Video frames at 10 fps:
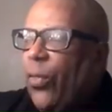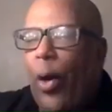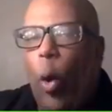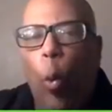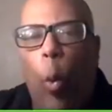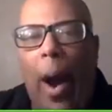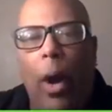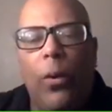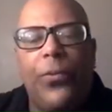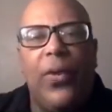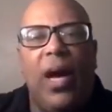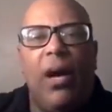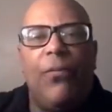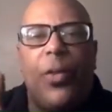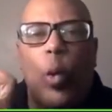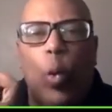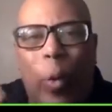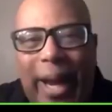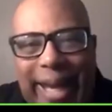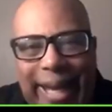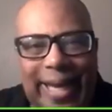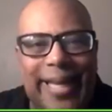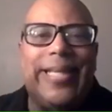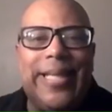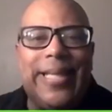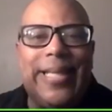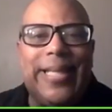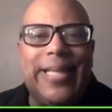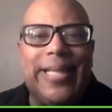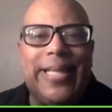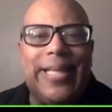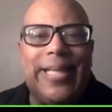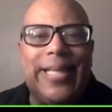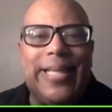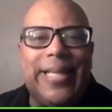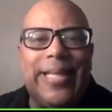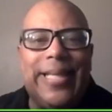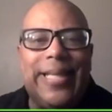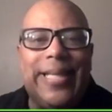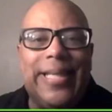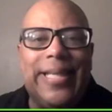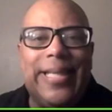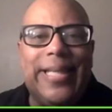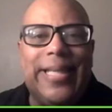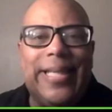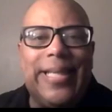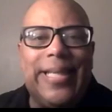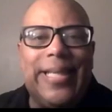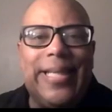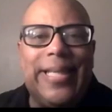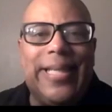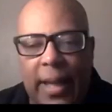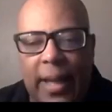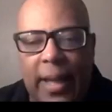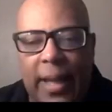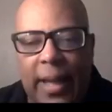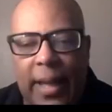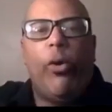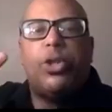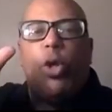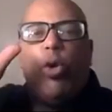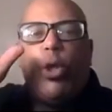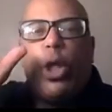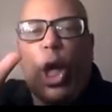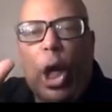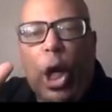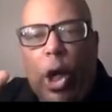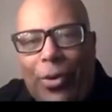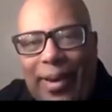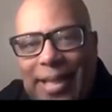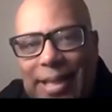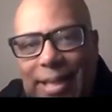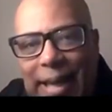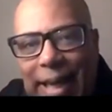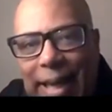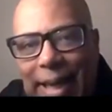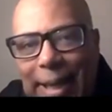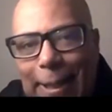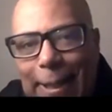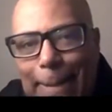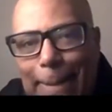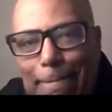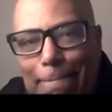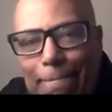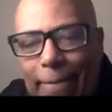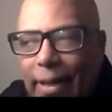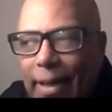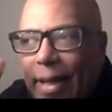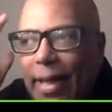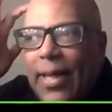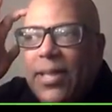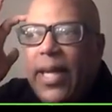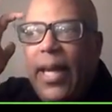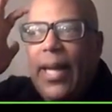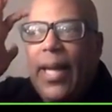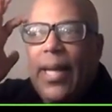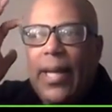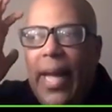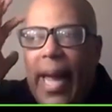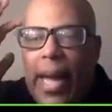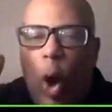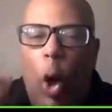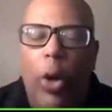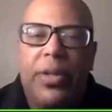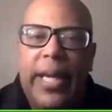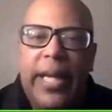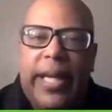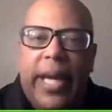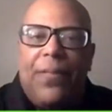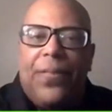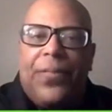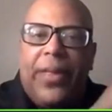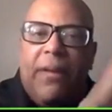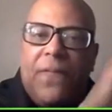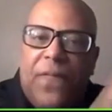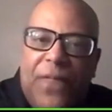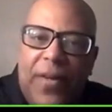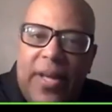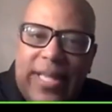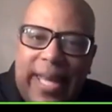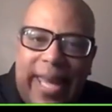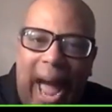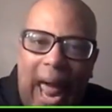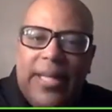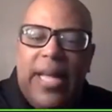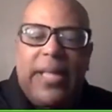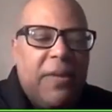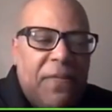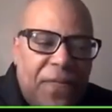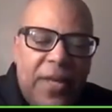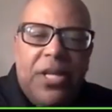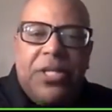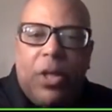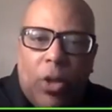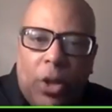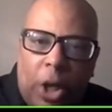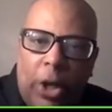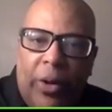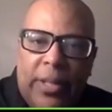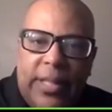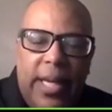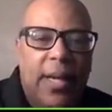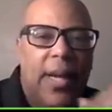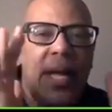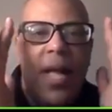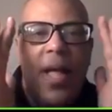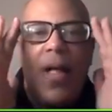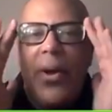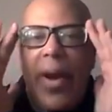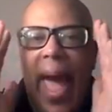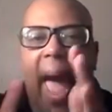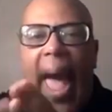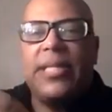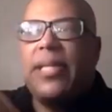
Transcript: the wealth of the wicked, and he's transferring it through spiritual currency. See, in order to get the physicality, the physical currency, there's